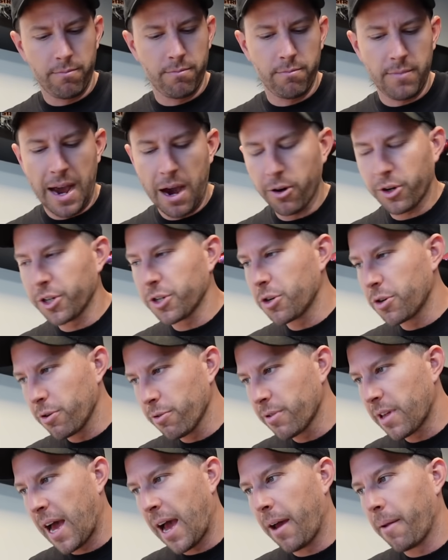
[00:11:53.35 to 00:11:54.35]
How can you do
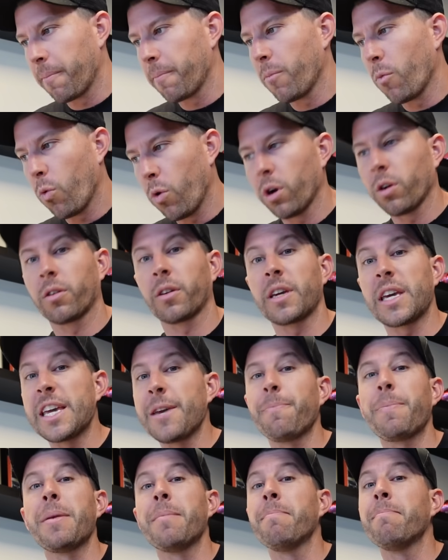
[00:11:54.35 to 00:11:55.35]
that? Well,
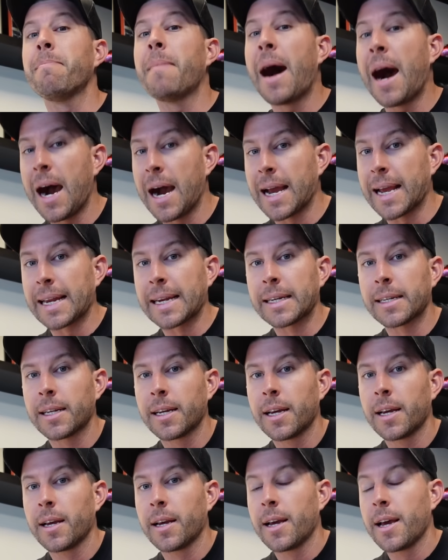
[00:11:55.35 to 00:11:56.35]
keep in mind
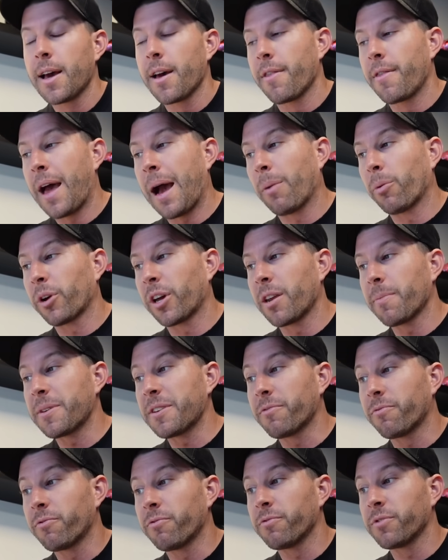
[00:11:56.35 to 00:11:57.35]
that we're going to
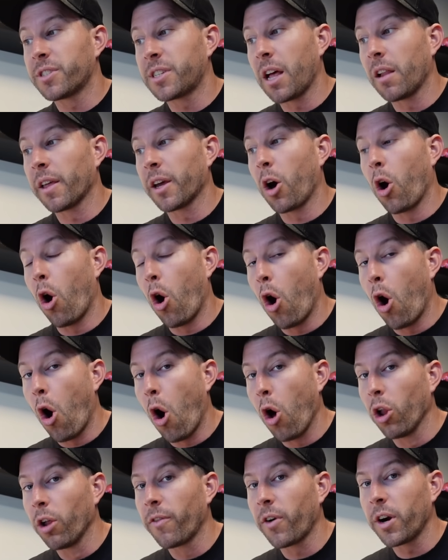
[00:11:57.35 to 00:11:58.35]
be selling
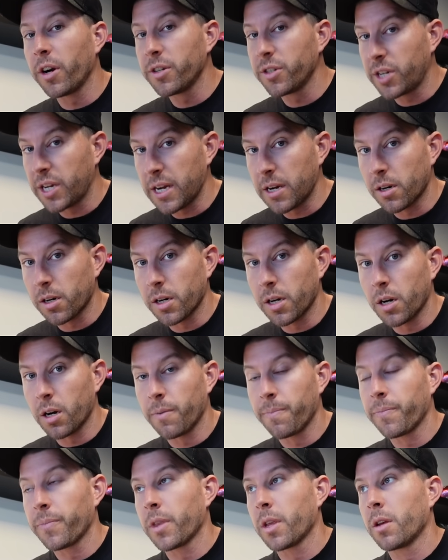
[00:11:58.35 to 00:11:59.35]
all of our
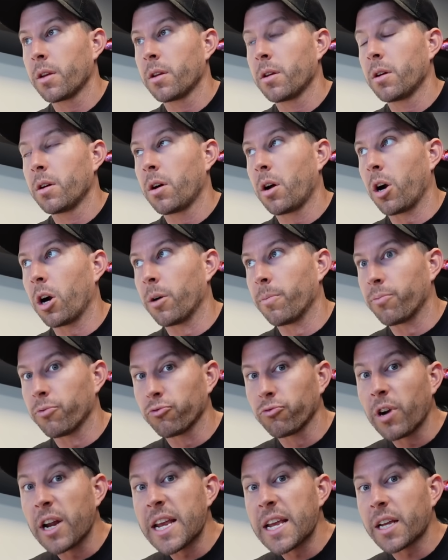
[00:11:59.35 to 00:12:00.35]
interior, our
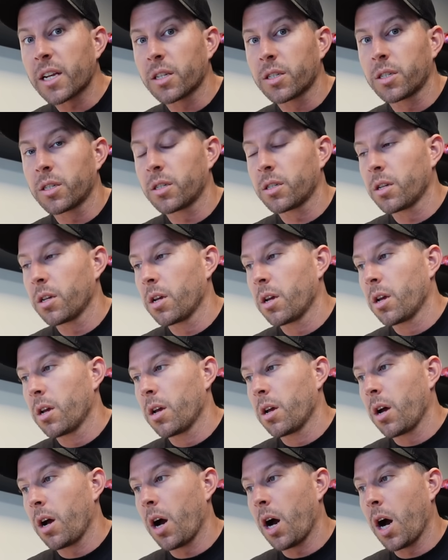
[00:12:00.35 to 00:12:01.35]
brakes.
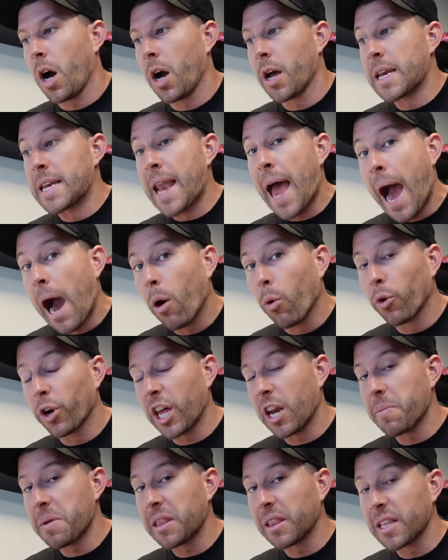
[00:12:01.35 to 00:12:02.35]
Now we're
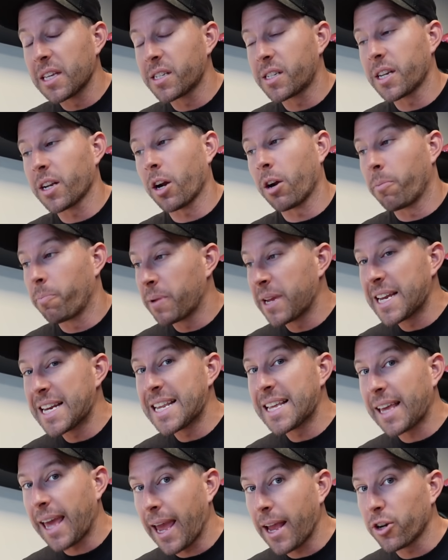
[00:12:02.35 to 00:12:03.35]
going to be listing our
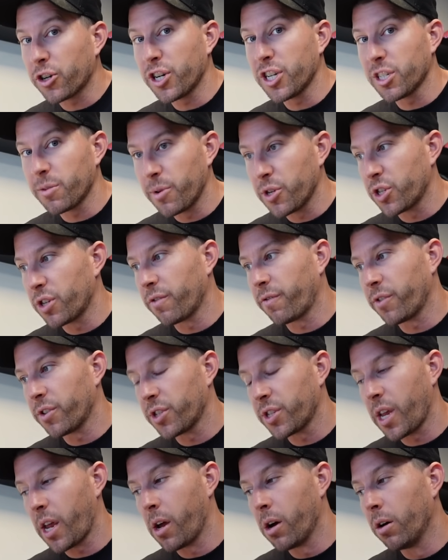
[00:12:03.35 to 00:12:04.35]
PDK transmission for
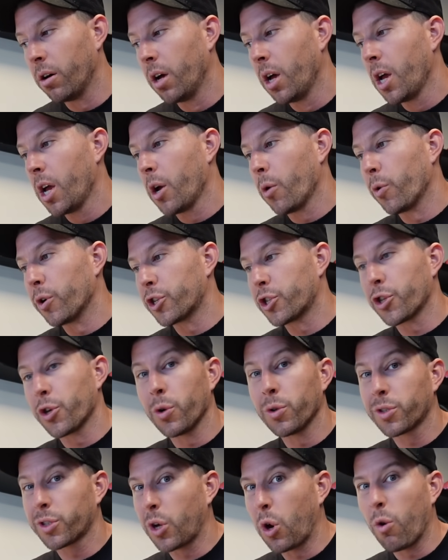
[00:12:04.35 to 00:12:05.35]
sale, which
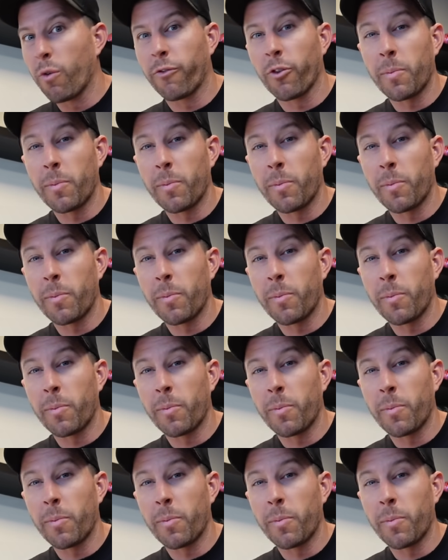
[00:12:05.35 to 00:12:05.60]
those go for